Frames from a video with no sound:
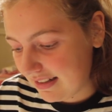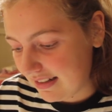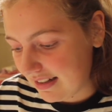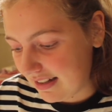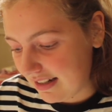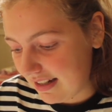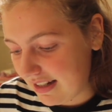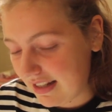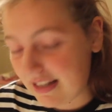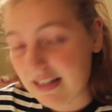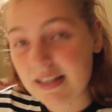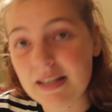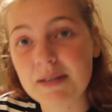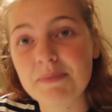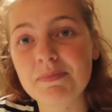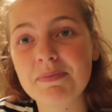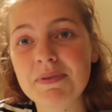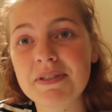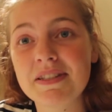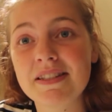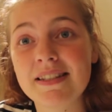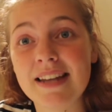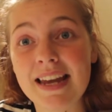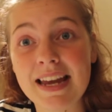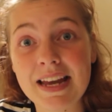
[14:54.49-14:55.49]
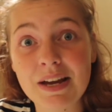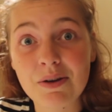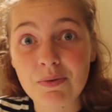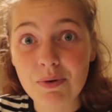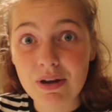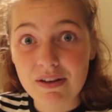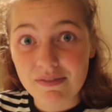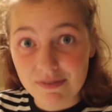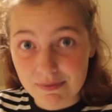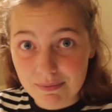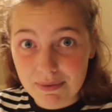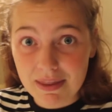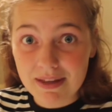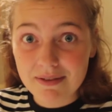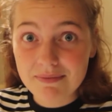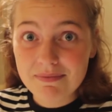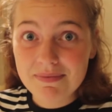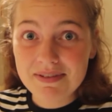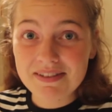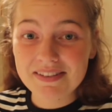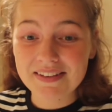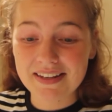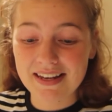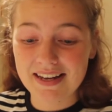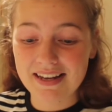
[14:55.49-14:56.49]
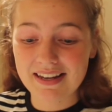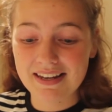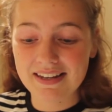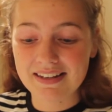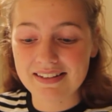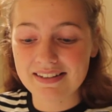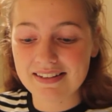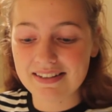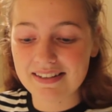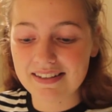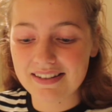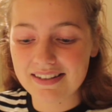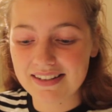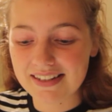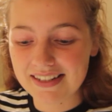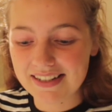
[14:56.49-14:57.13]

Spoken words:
gonna keep staying away from them, and